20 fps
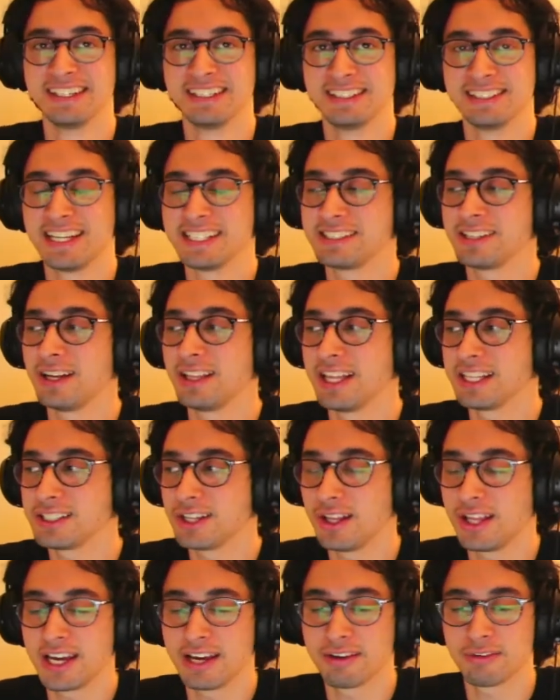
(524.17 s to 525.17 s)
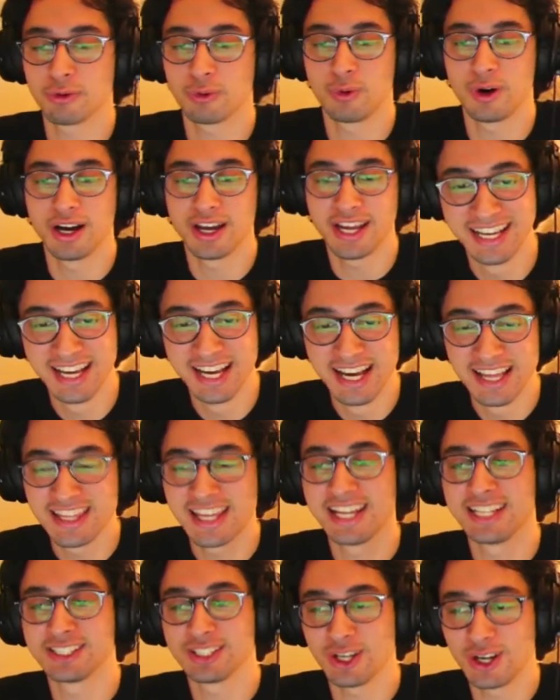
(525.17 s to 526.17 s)
That's all I ever wanted. That
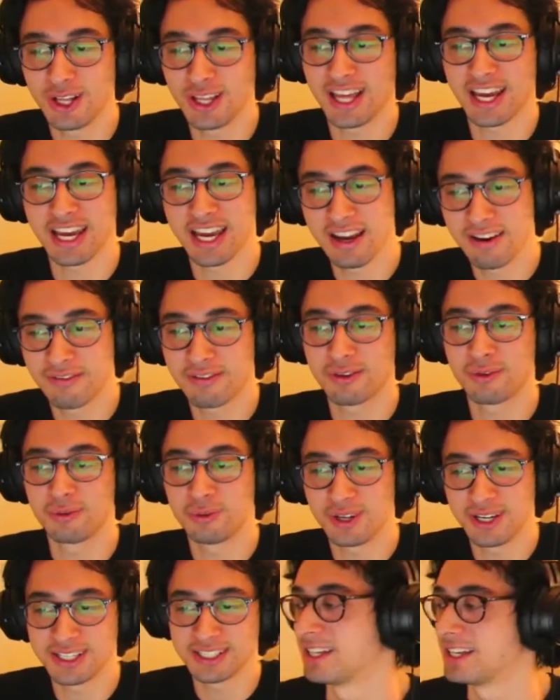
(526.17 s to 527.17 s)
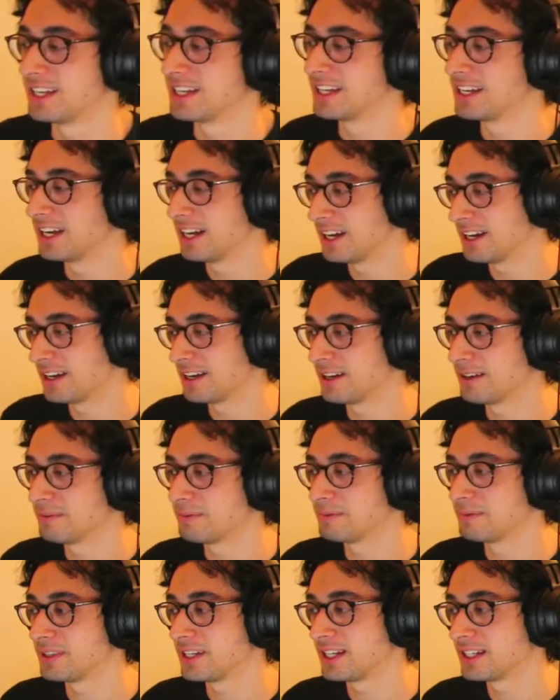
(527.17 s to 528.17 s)
is all I ever wanted
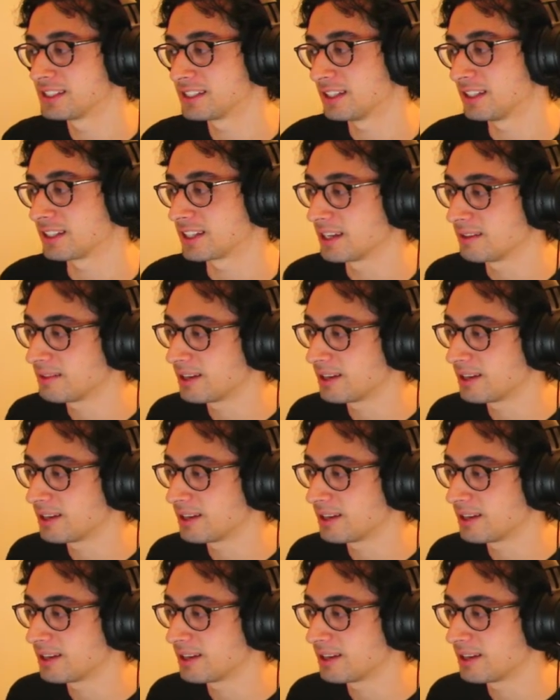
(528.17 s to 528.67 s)
in a Zelda game.